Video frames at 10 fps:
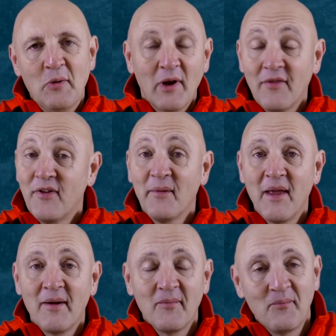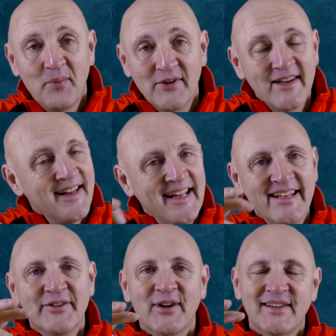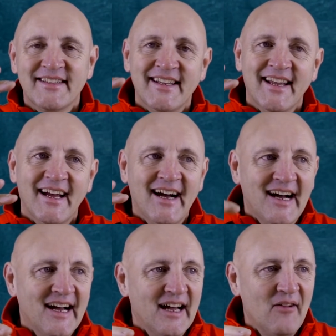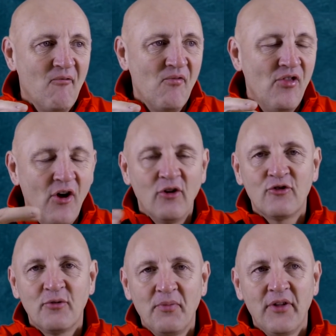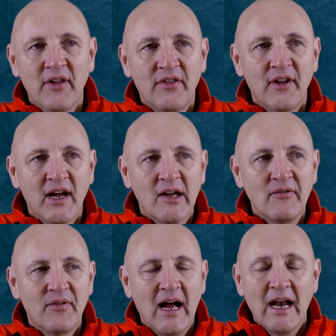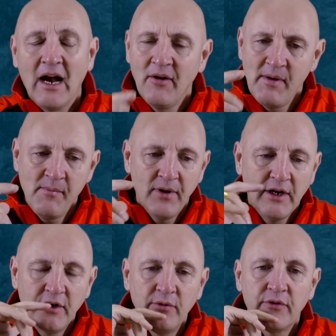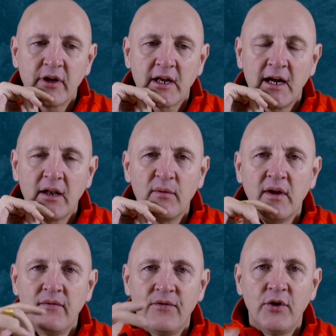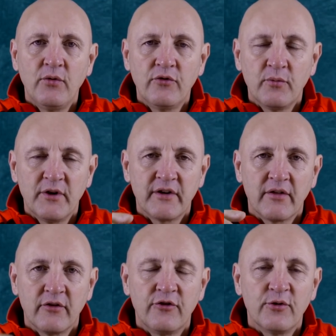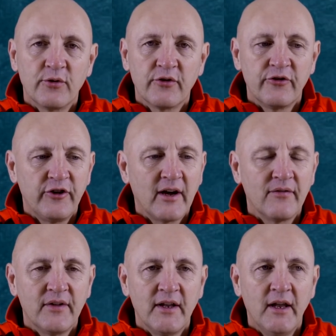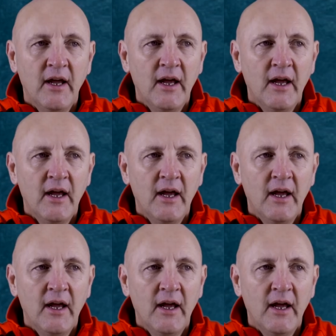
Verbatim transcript: Well, I found that particularly interesting. Uh, not something that I've, I, I, remember I used a Callaway Fusion which had the shorter shaft in.